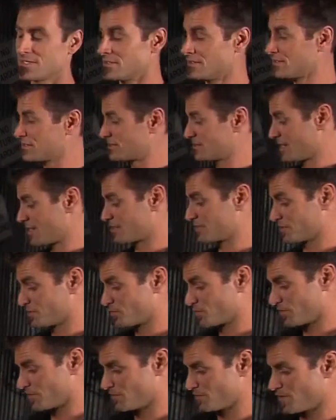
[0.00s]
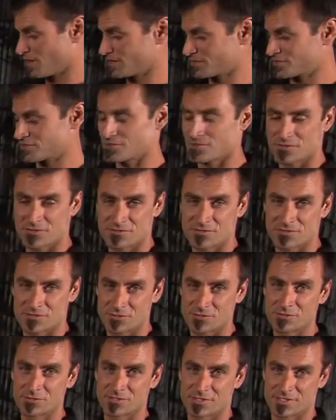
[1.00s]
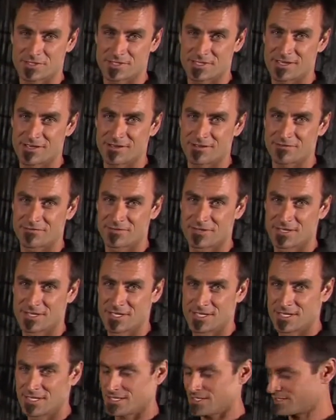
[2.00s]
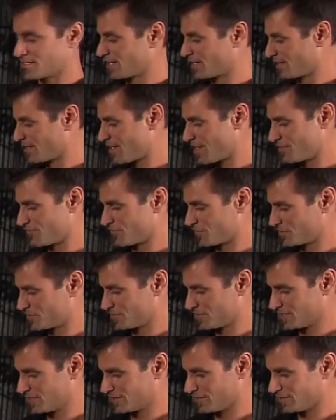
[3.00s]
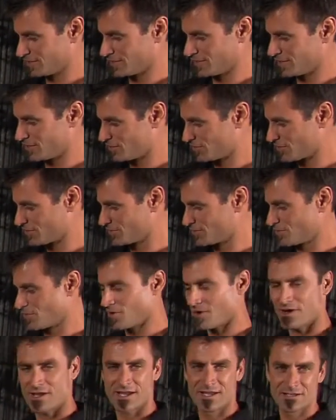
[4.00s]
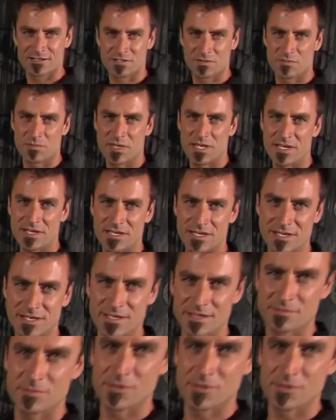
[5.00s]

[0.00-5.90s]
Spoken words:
And this is actually a pretty monster tool itself. It's got a lot of versatility. You can do all kinds of beading